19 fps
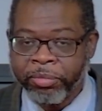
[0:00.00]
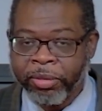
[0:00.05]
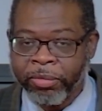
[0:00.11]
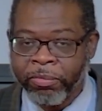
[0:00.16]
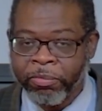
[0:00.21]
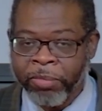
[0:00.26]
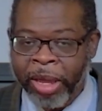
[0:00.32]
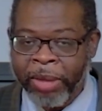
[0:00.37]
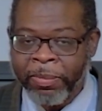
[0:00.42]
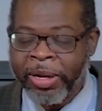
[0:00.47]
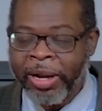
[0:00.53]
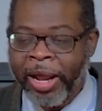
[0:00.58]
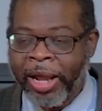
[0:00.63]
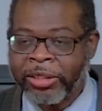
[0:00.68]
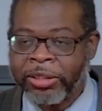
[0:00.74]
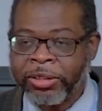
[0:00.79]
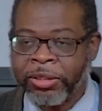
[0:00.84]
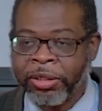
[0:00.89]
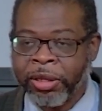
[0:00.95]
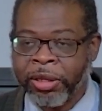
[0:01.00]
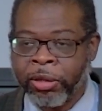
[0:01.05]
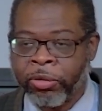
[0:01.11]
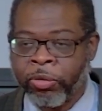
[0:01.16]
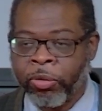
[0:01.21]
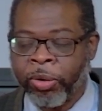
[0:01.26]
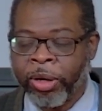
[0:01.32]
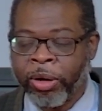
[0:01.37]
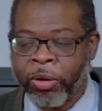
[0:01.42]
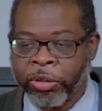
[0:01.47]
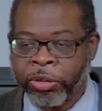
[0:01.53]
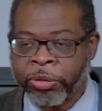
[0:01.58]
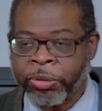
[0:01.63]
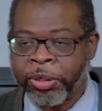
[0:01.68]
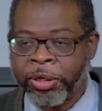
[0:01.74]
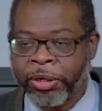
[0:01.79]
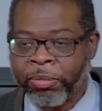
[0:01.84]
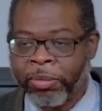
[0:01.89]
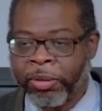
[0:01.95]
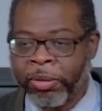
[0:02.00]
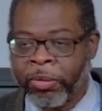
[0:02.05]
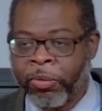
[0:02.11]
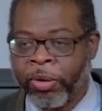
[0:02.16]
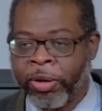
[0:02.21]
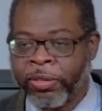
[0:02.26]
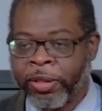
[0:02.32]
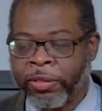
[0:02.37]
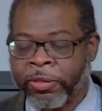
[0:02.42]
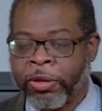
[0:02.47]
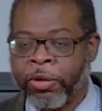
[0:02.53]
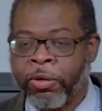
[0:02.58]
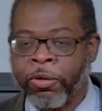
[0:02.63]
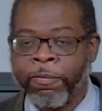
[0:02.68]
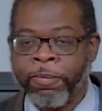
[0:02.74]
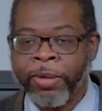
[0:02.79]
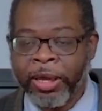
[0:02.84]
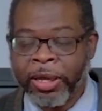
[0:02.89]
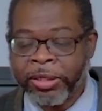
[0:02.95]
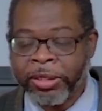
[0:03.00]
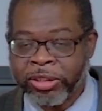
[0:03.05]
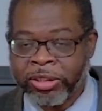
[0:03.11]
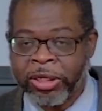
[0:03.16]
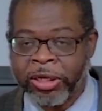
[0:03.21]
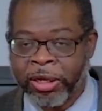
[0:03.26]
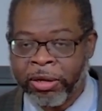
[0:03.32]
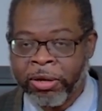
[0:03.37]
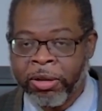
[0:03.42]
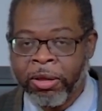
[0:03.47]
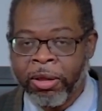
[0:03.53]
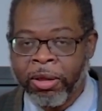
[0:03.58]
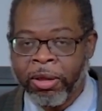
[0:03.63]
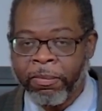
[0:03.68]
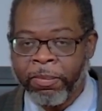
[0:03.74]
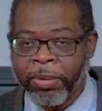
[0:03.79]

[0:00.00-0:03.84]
maybe not to the degree or treated them to the degree that the Europeans did,